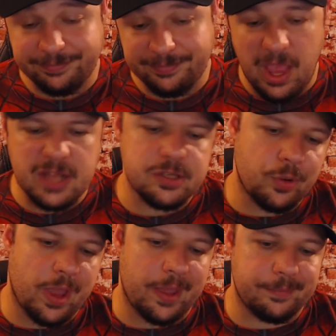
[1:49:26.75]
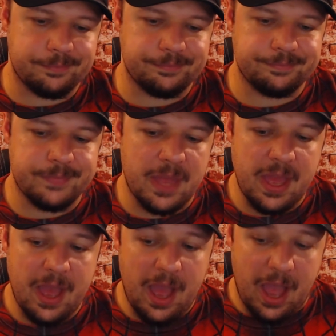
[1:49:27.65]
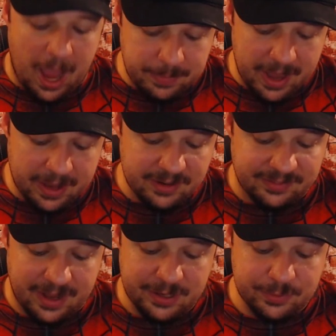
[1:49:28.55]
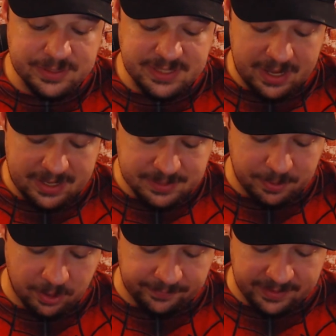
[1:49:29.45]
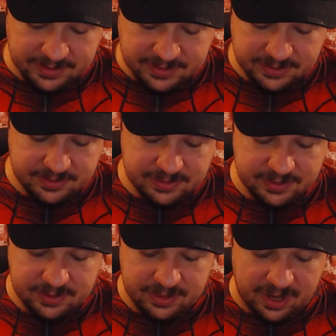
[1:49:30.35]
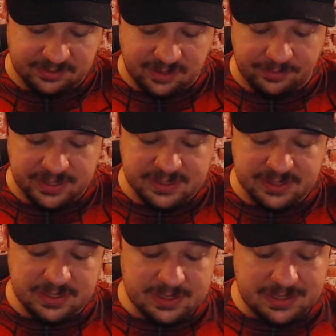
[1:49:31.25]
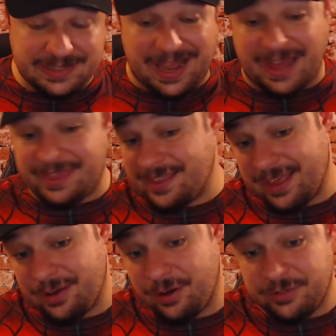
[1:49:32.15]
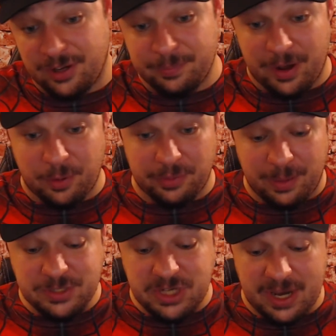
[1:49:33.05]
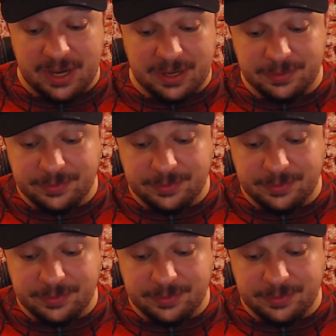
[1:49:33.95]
it's okay. I'm not going to lie to you and say it's perfect, that I love it. I think they could have done better with M J.